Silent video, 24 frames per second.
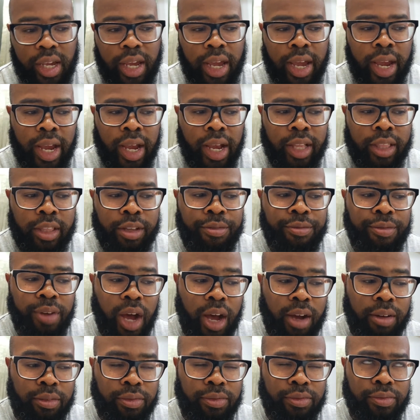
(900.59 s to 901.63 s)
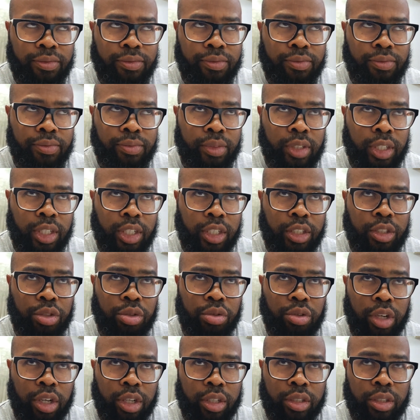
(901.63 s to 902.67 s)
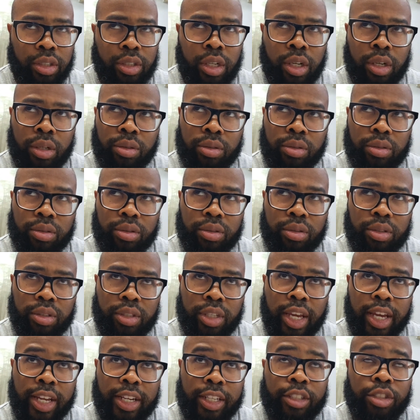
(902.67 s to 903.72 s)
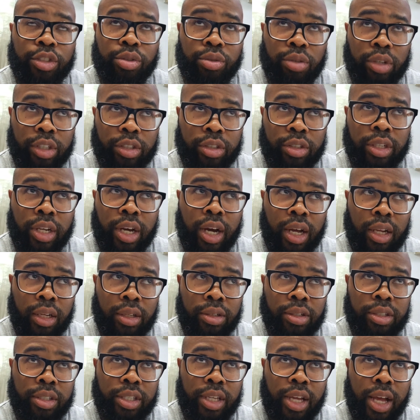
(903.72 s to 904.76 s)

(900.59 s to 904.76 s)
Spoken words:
And the 200, no, yeah, the $200